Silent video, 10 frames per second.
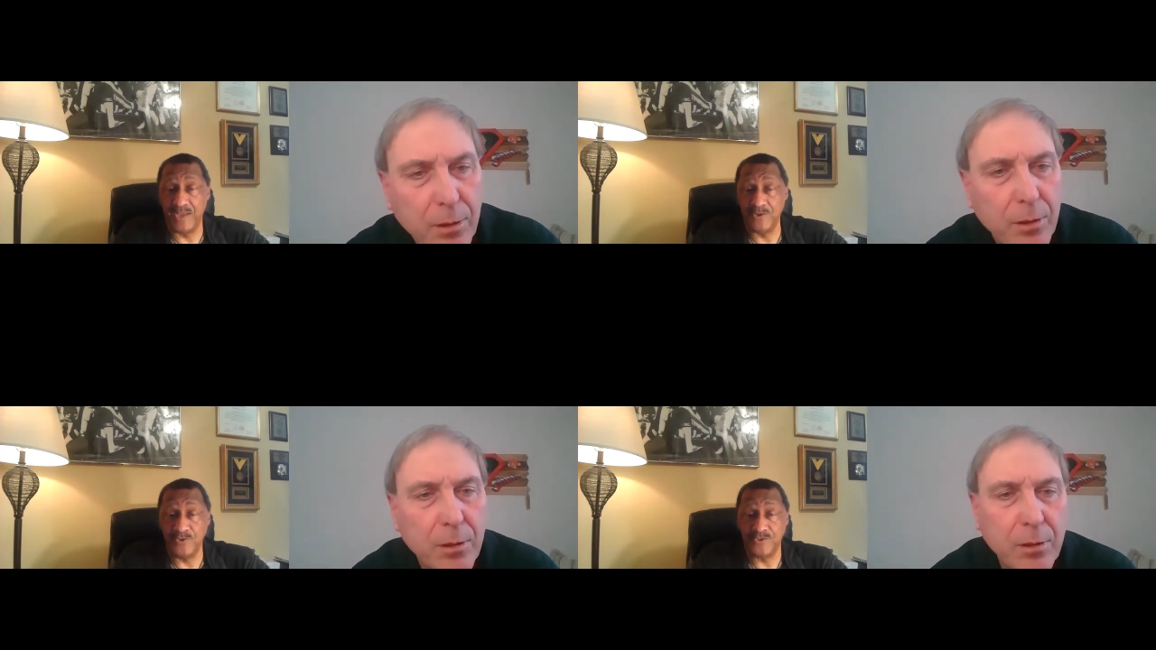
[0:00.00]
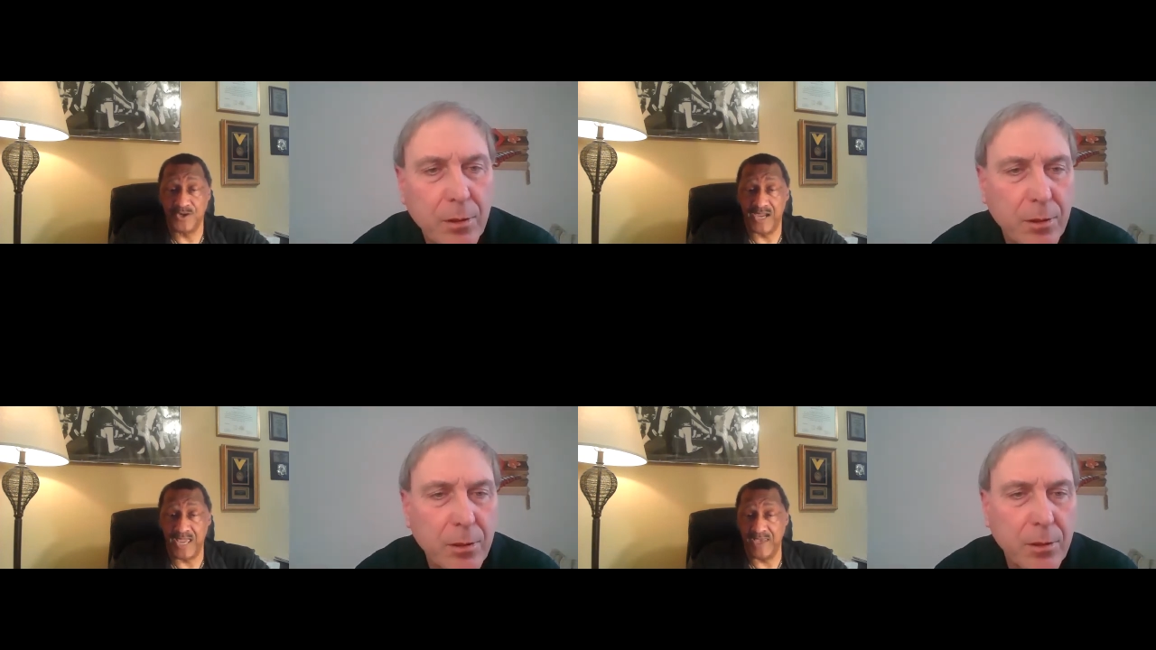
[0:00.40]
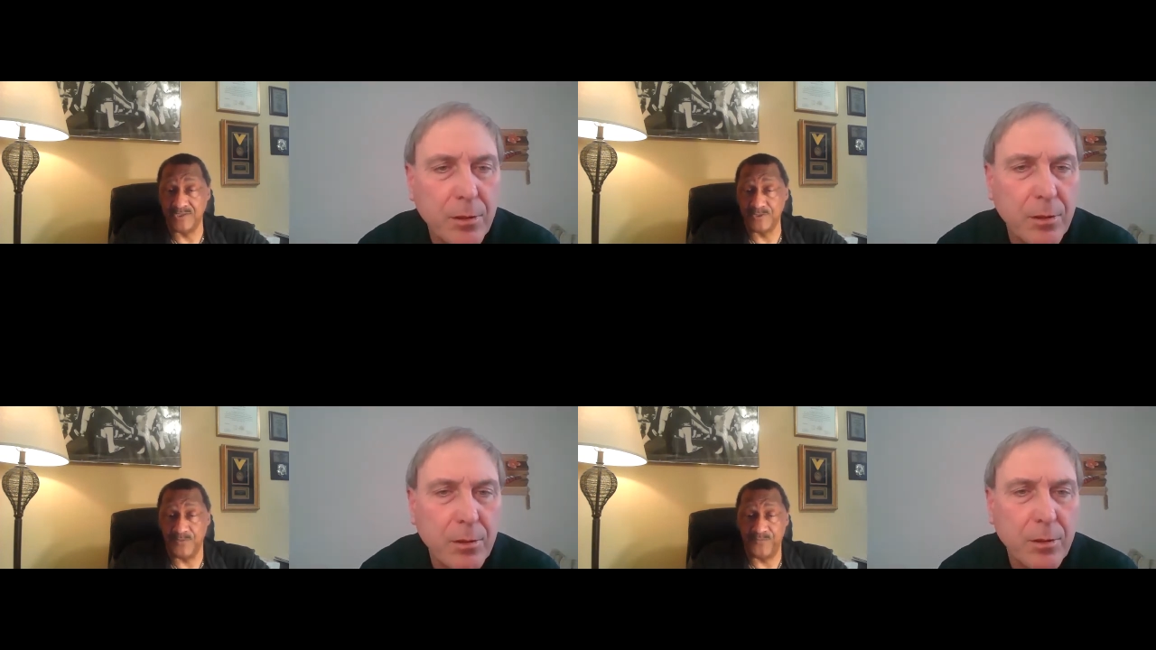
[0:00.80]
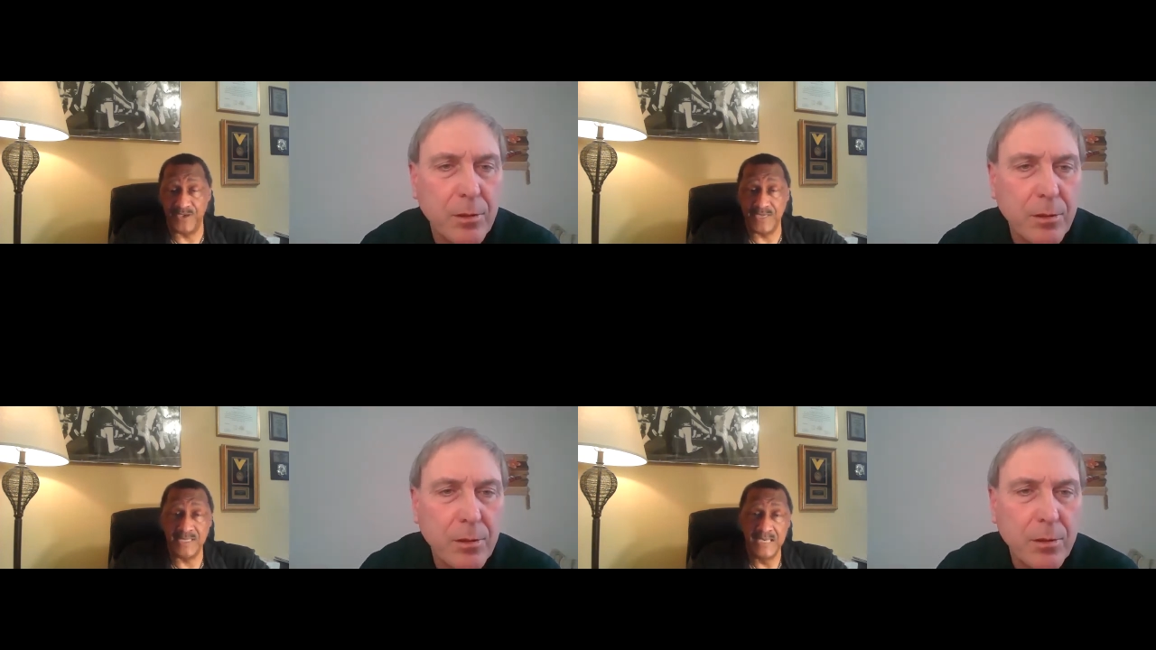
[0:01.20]
Speaker 1: using your hands and your
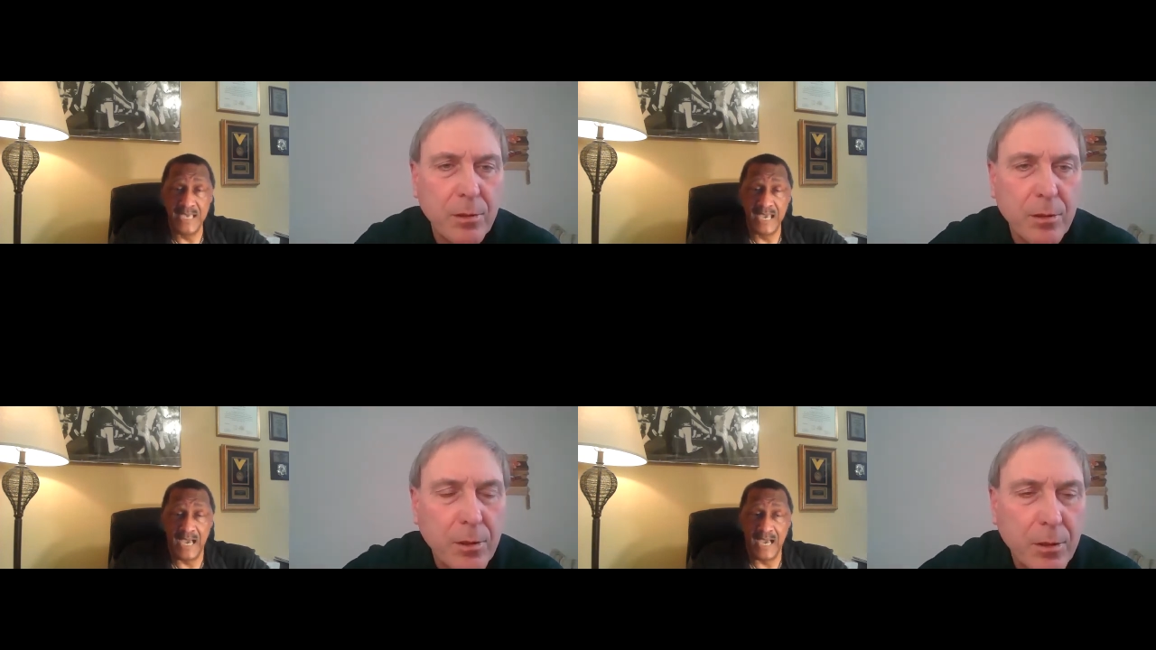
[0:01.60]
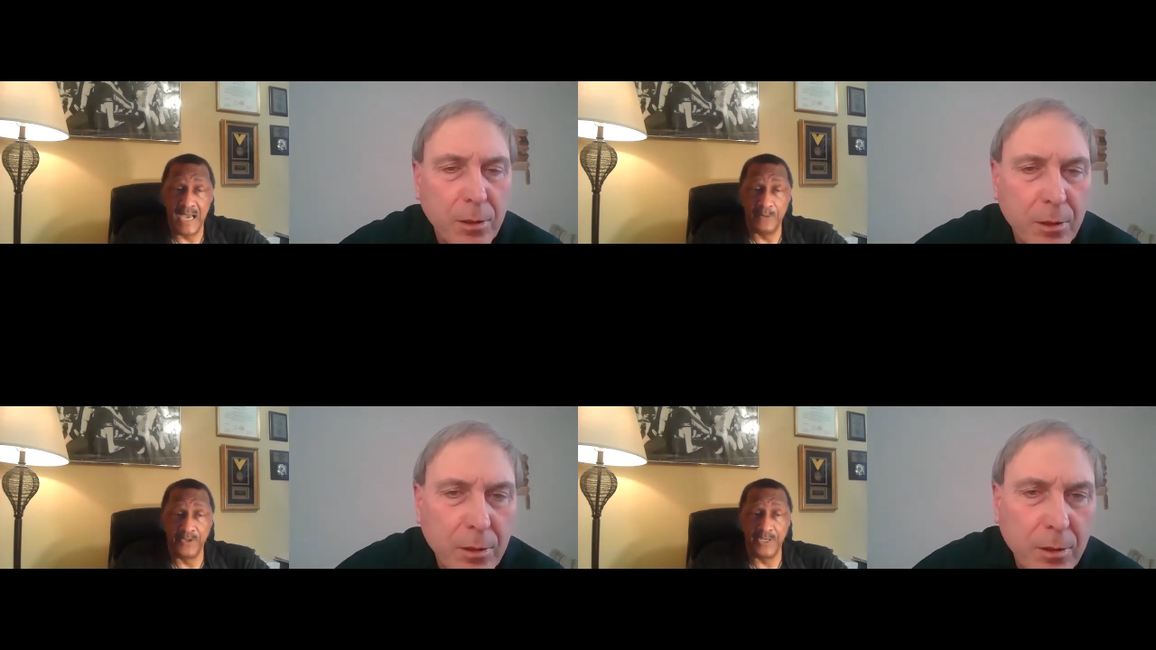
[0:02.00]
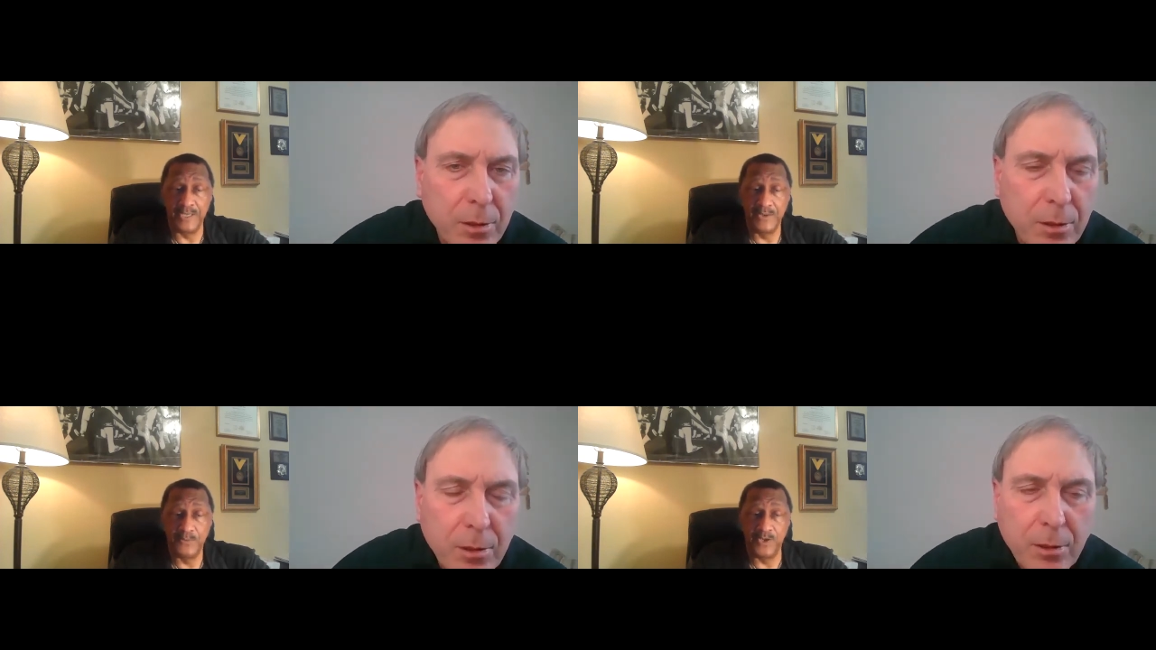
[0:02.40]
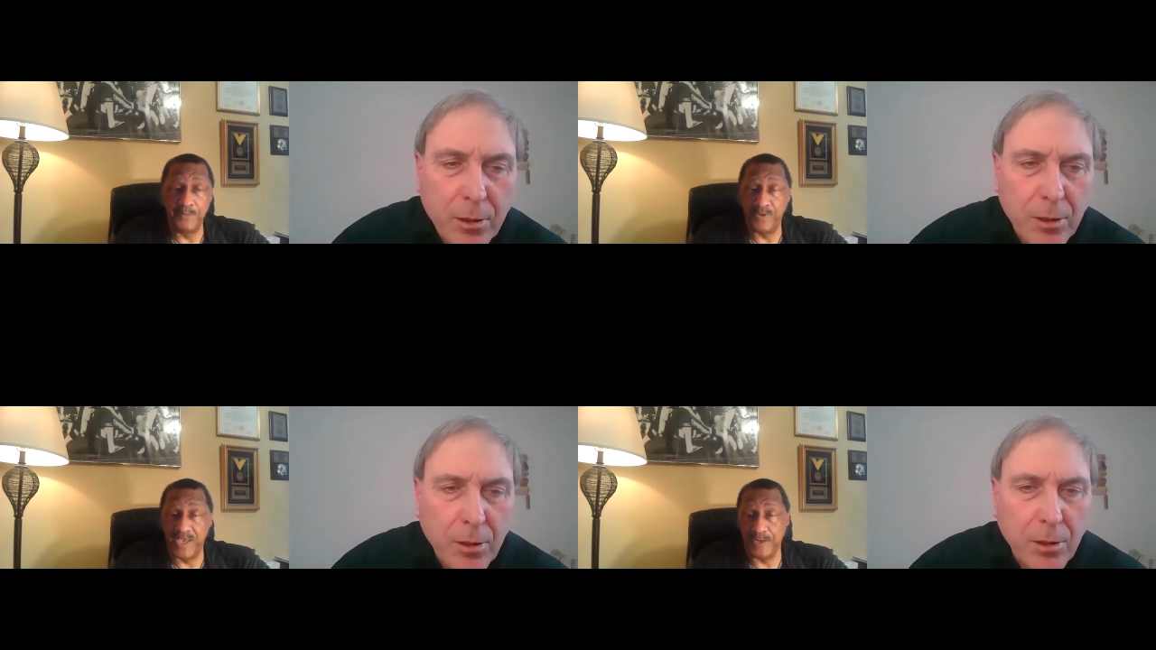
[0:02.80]
feet, uh, really, really
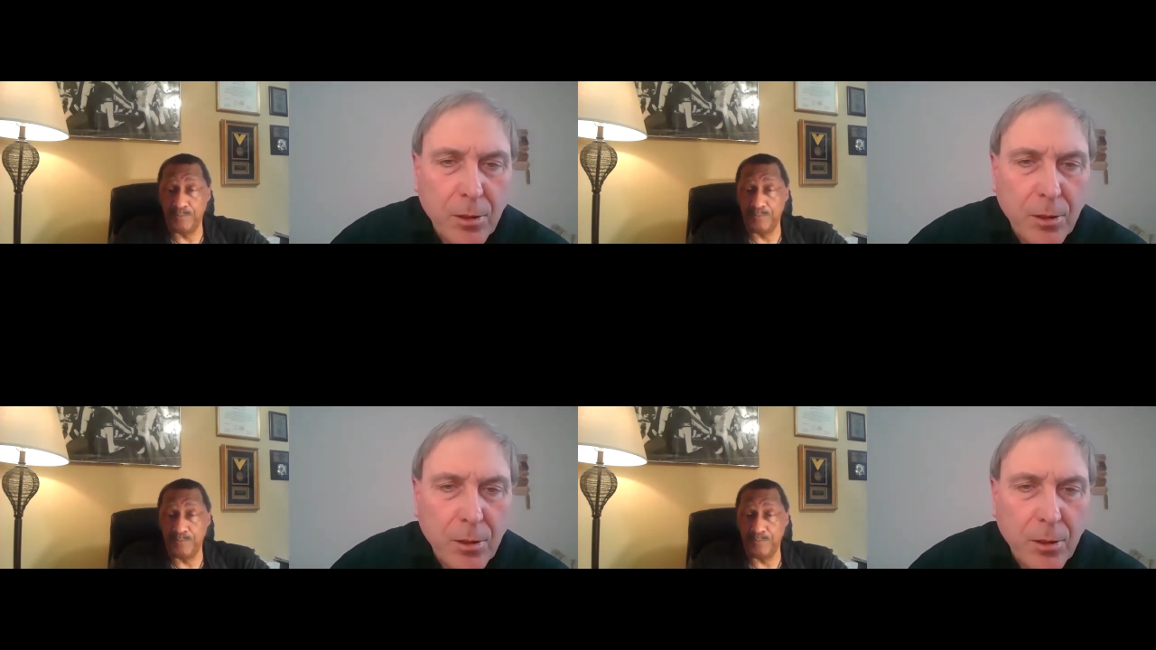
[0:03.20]
played an